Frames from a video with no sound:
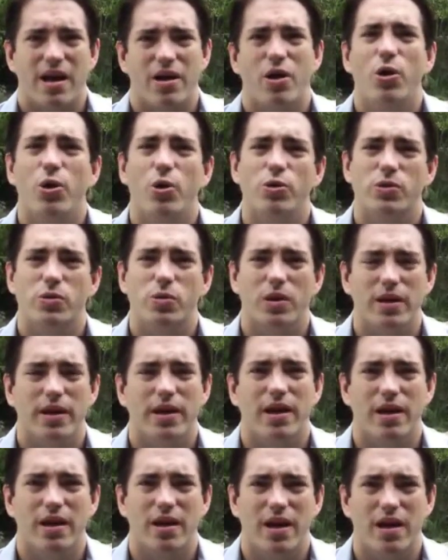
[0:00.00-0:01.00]
and who's
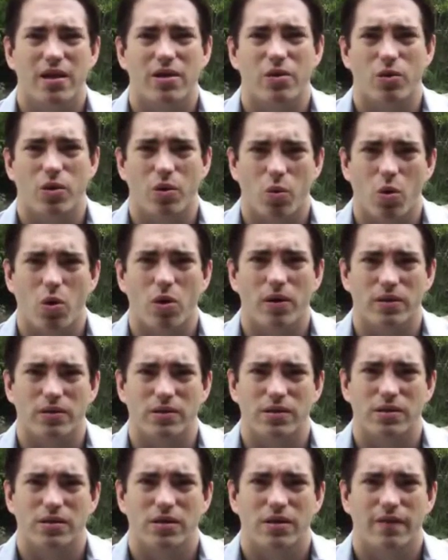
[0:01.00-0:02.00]
really going to get the
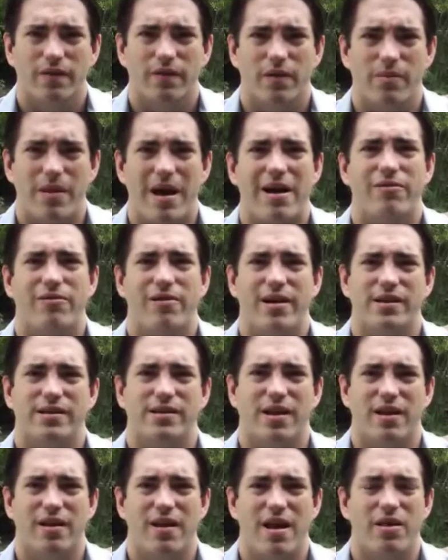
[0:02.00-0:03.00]
rewards from that
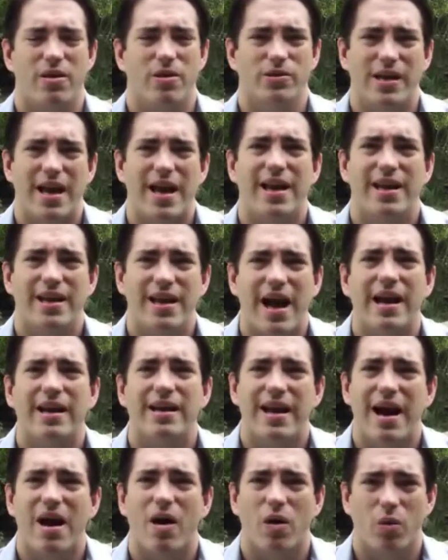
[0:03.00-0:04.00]
risk and those 80,
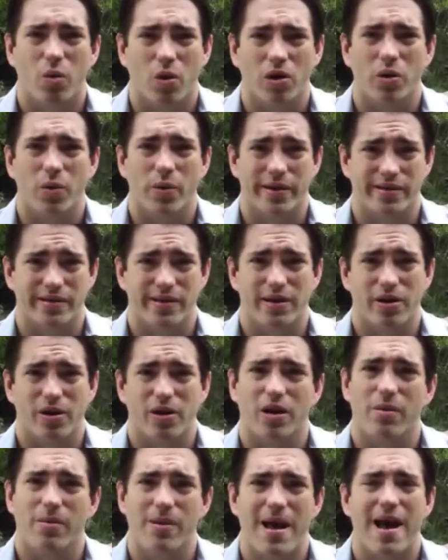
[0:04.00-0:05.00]
90-hour work weeks that
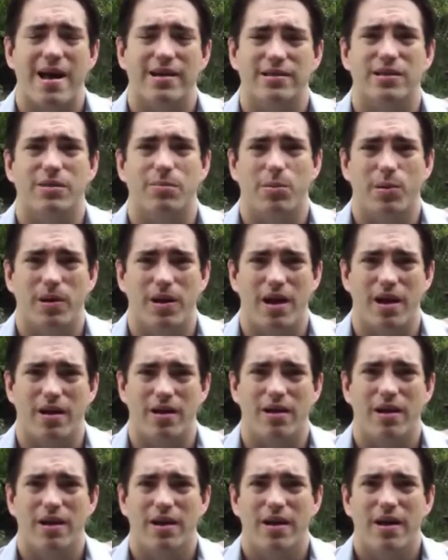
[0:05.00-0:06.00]
you're going to be asked to put in.
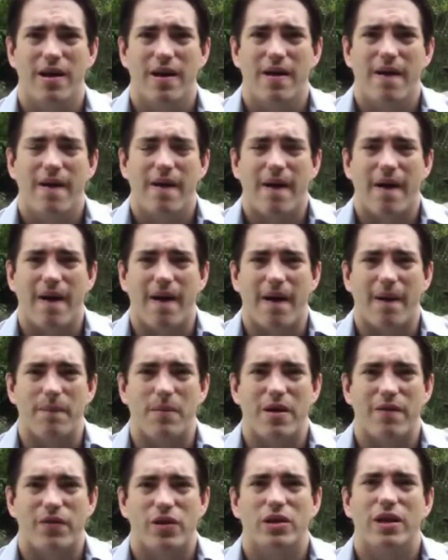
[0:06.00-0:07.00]

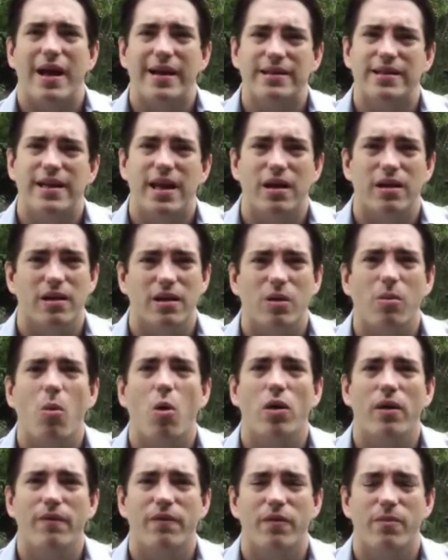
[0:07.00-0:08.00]
If you'd like to get a little
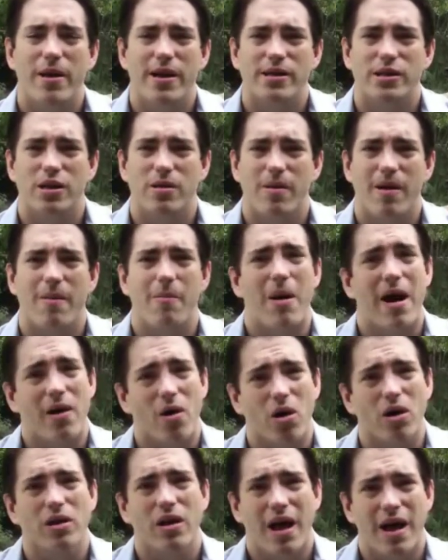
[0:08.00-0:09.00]
more information about my
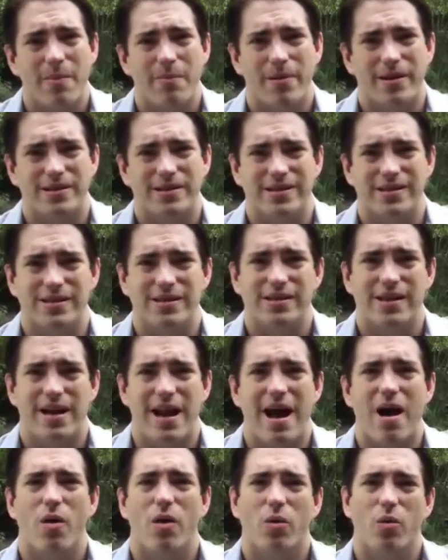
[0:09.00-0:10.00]
online business
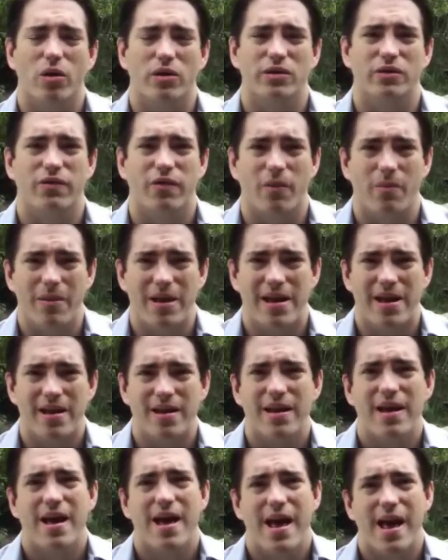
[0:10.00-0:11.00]
and how it works for
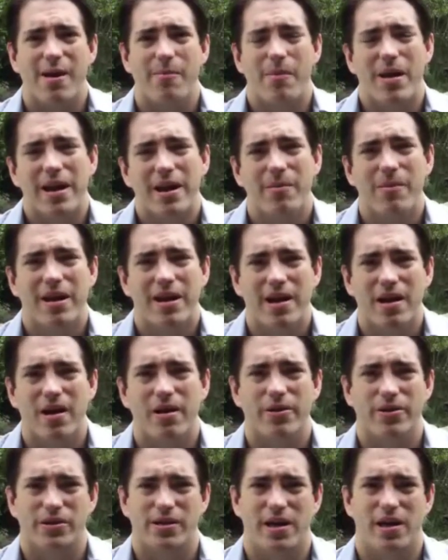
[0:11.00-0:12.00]
me and many, many
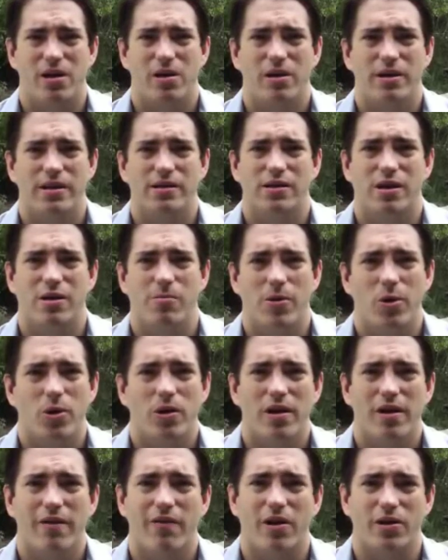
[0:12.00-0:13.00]
others here in this
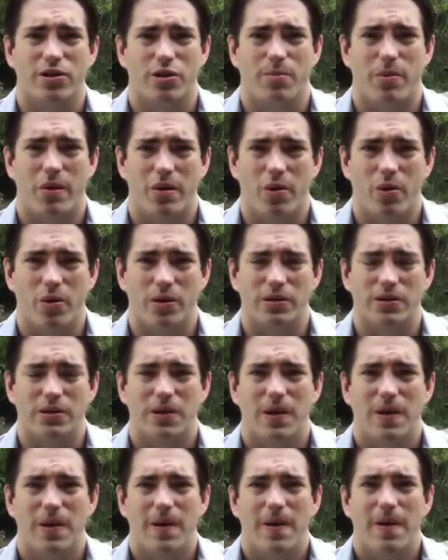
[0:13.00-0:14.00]
community of entrepreneurs,
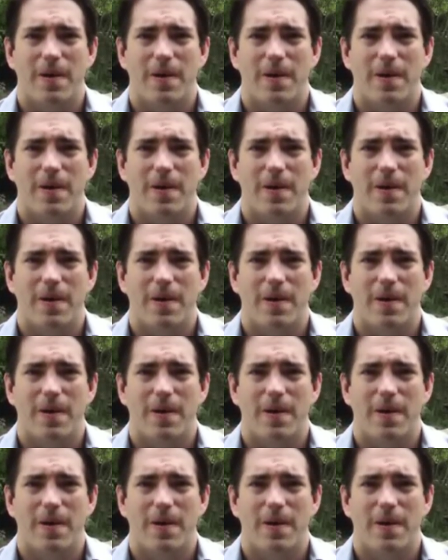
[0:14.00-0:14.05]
